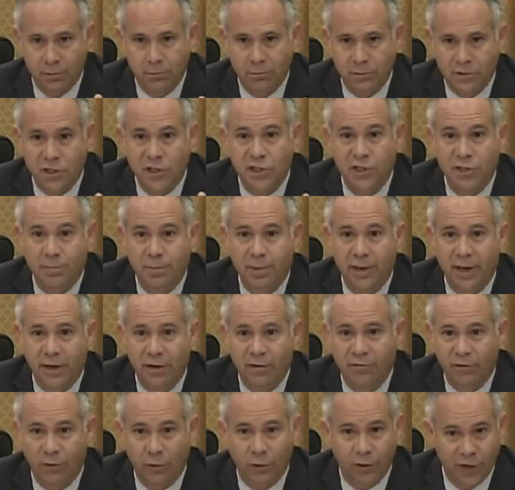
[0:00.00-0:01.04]
suspended
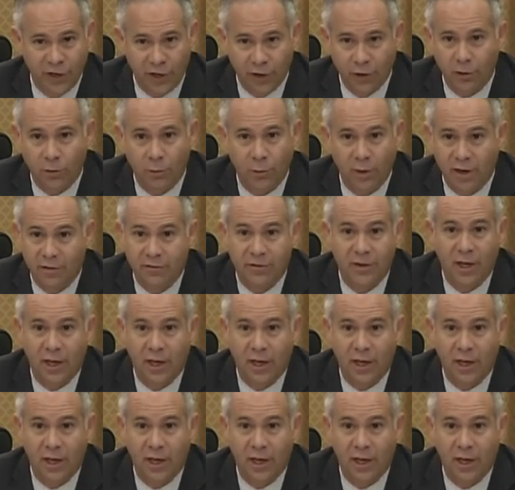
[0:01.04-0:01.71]
for a year or whatever.